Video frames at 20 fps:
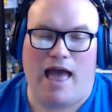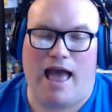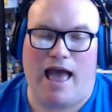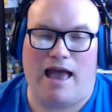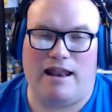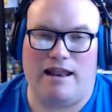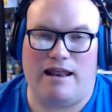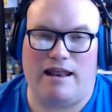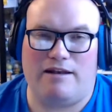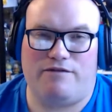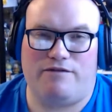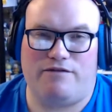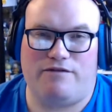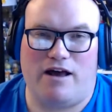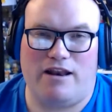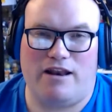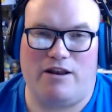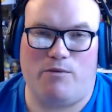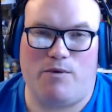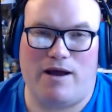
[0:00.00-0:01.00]
And then
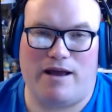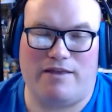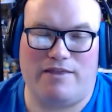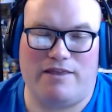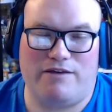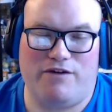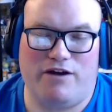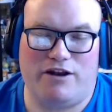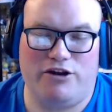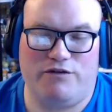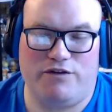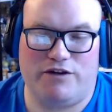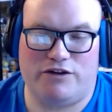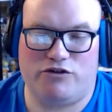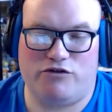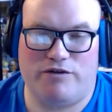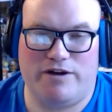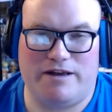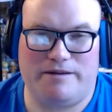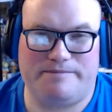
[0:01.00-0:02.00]
finally, where can they find you,
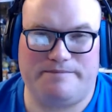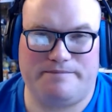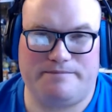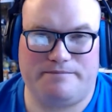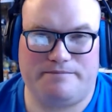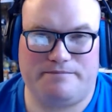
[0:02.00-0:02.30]
Victoria?